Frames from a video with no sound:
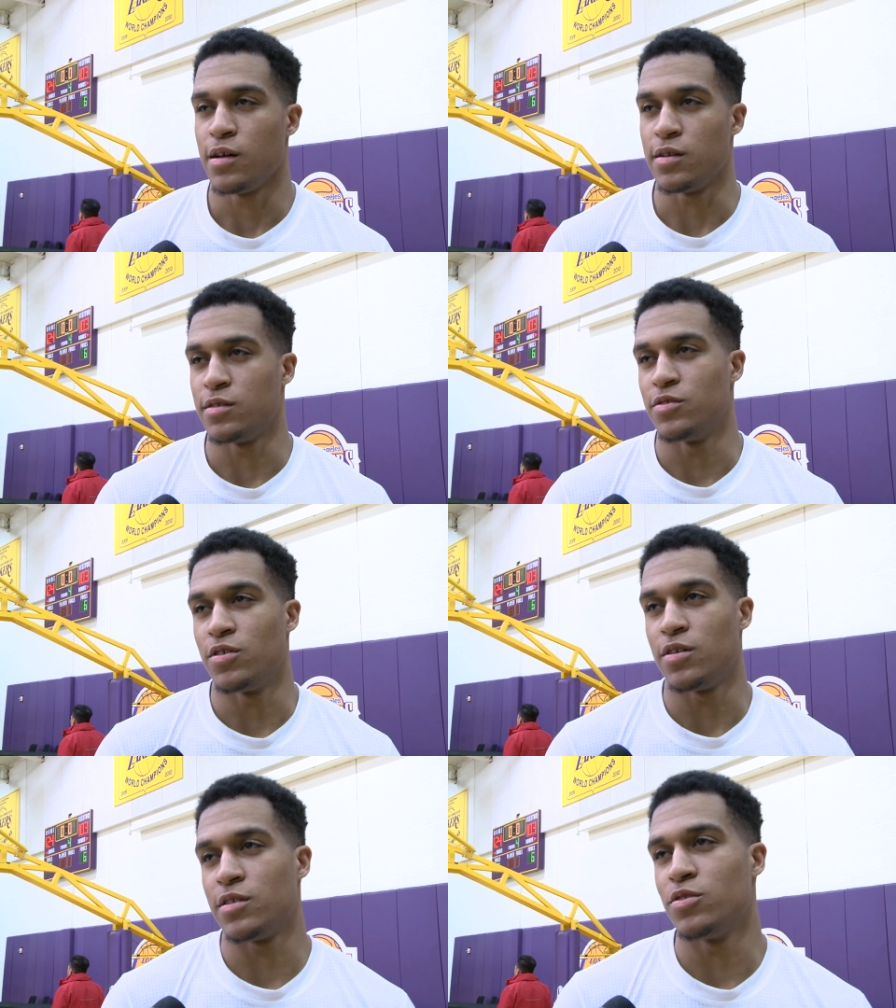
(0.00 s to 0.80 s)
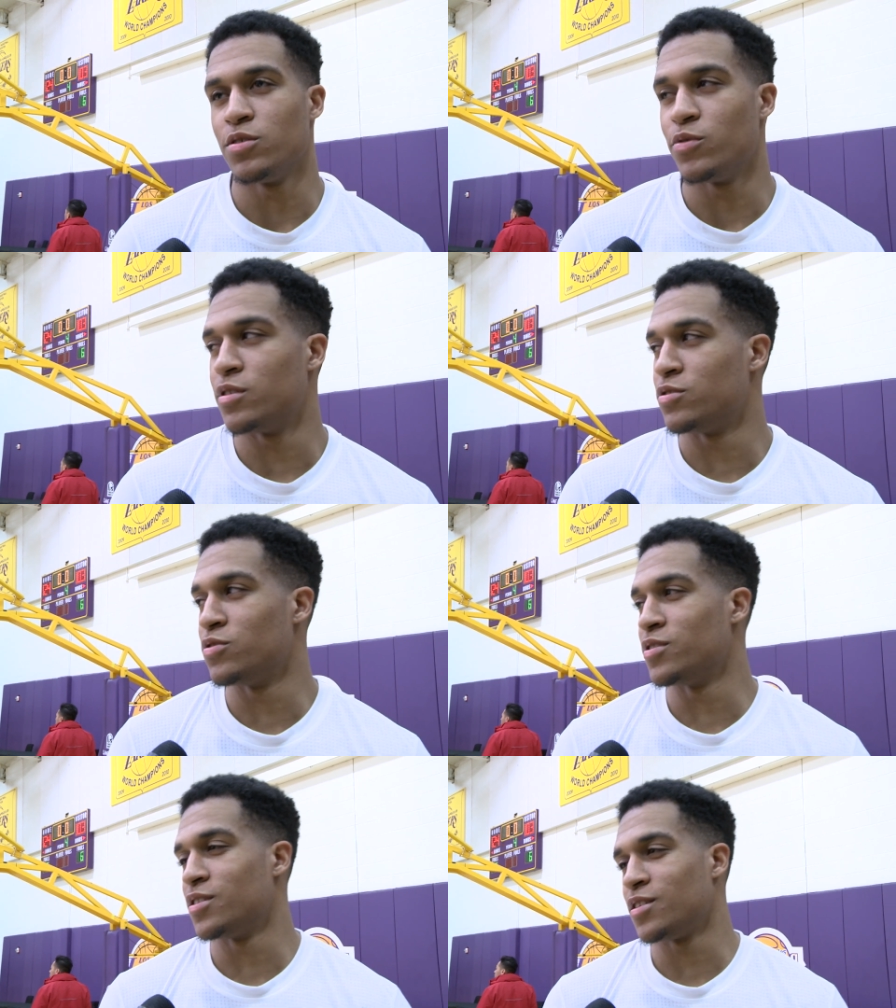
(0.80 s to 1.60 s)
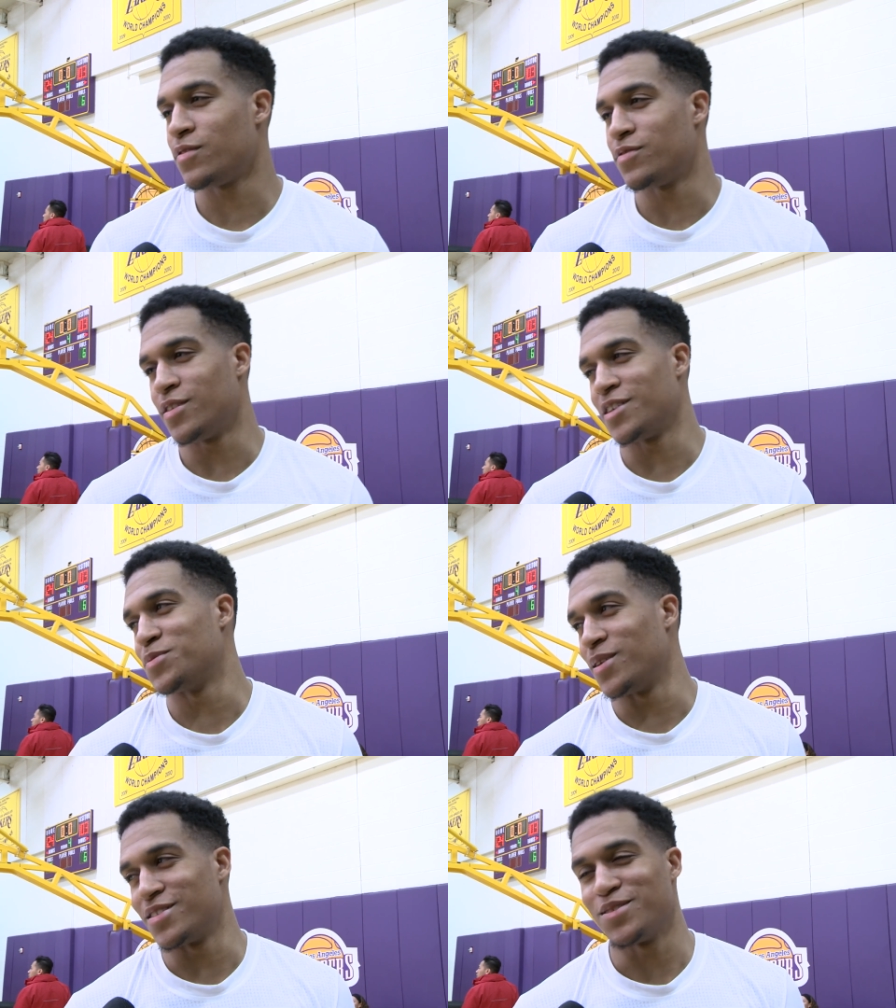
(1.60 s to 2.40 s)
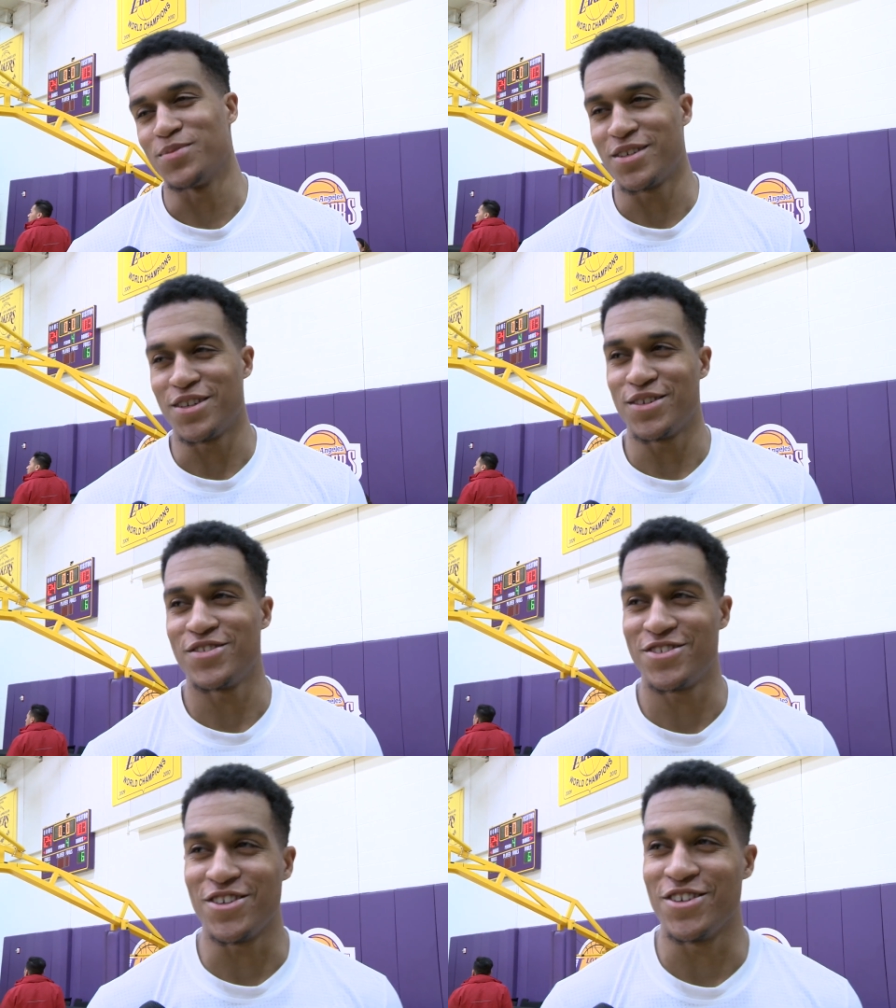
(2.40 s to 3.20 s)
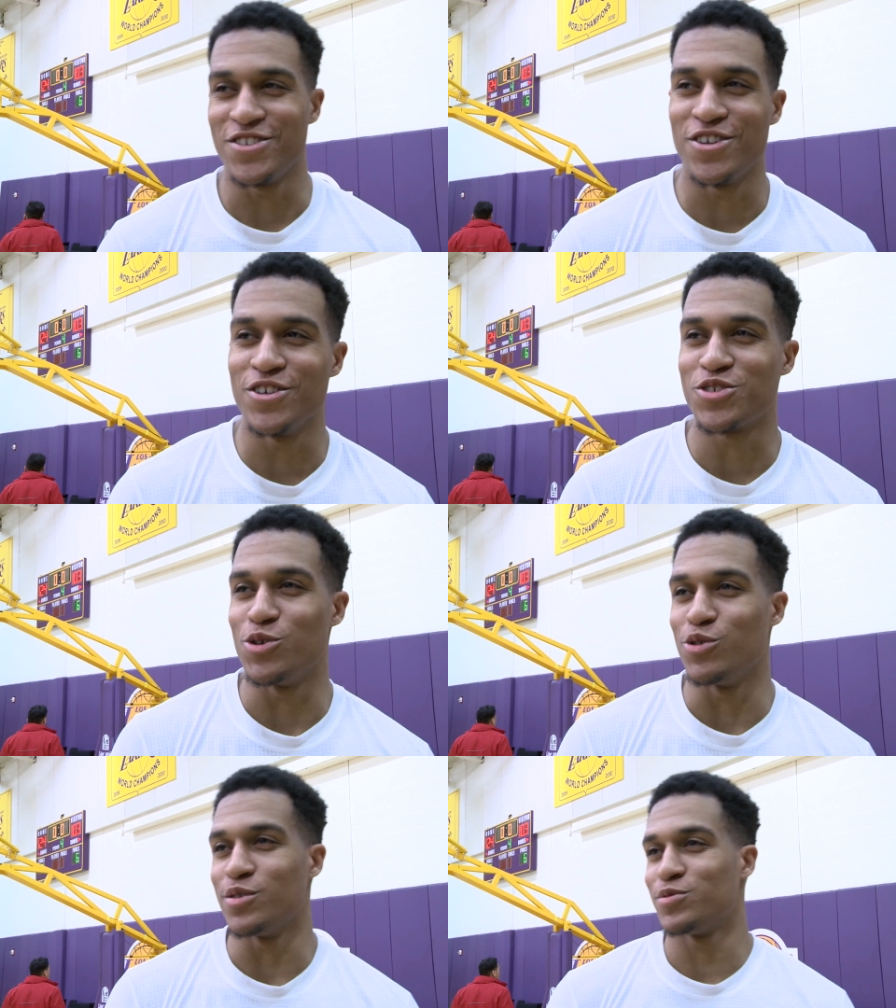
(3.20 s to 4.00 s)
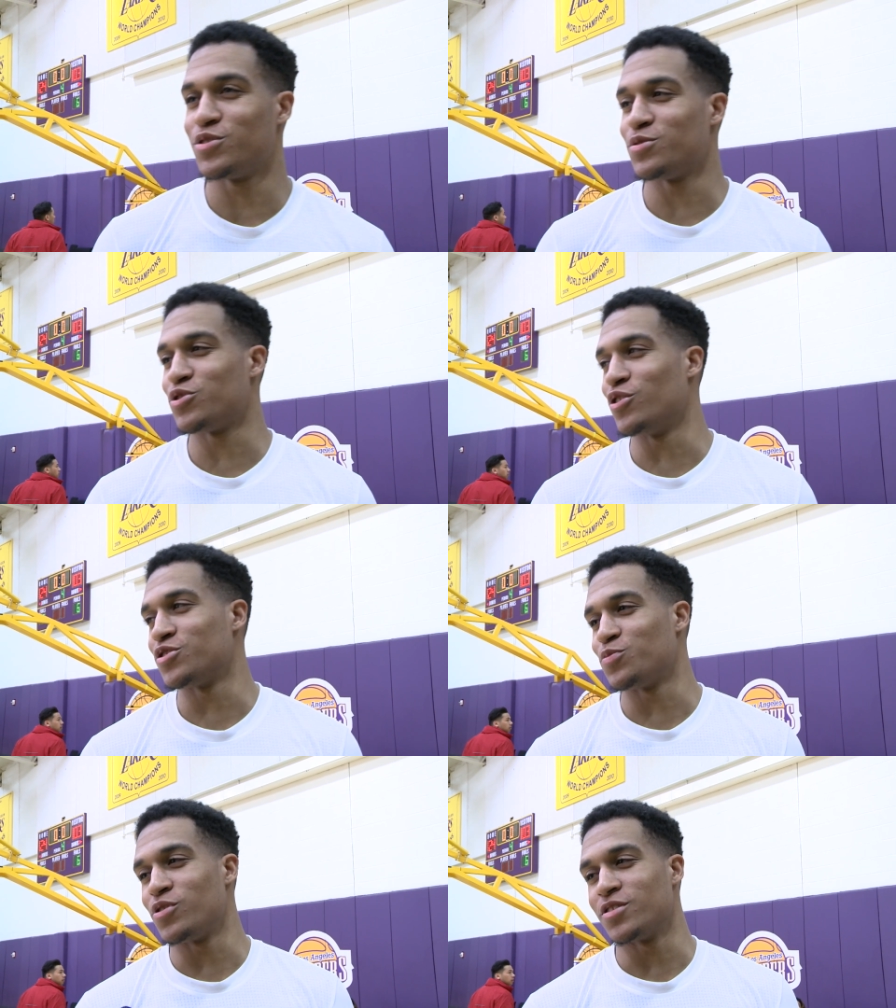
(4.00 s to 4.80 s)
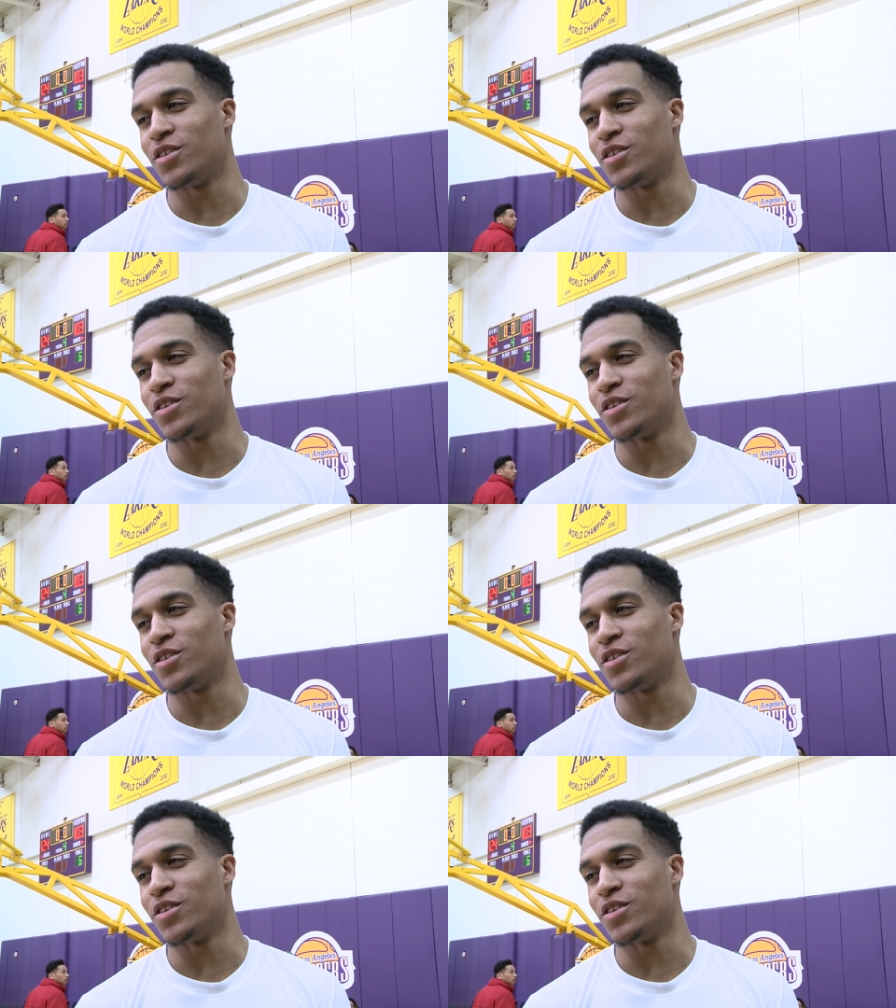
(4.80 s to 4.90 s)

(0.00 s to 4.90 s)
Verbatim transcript: uh, you know, I knew he wasn't doing that. I, I expected him to come, so you know, it's cool. I'm showing support